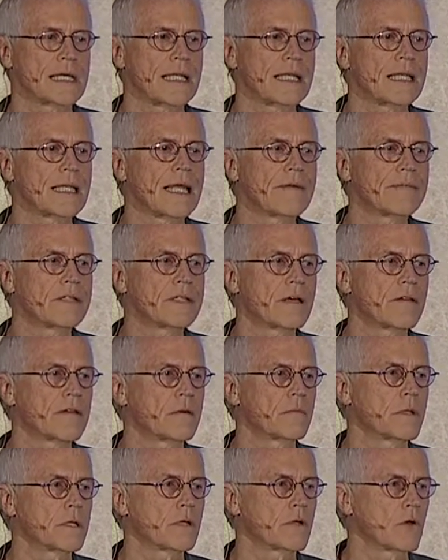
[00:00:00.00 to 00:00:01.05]
11 of
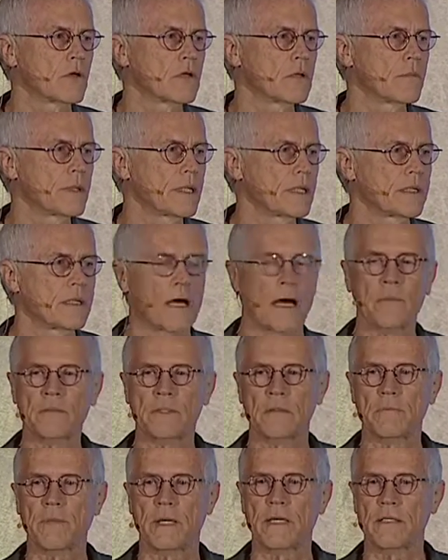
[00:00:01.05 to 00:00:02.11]
them could only be
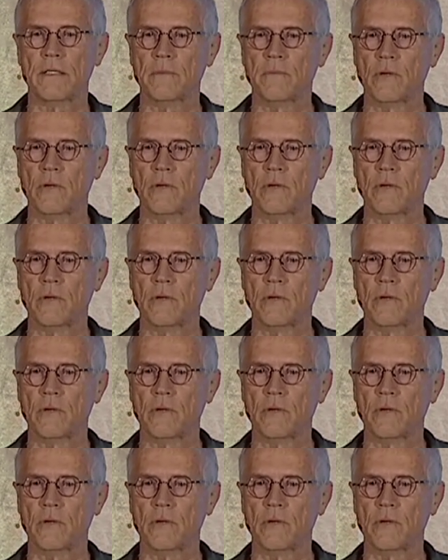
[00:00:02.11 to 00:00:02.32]
adopted by the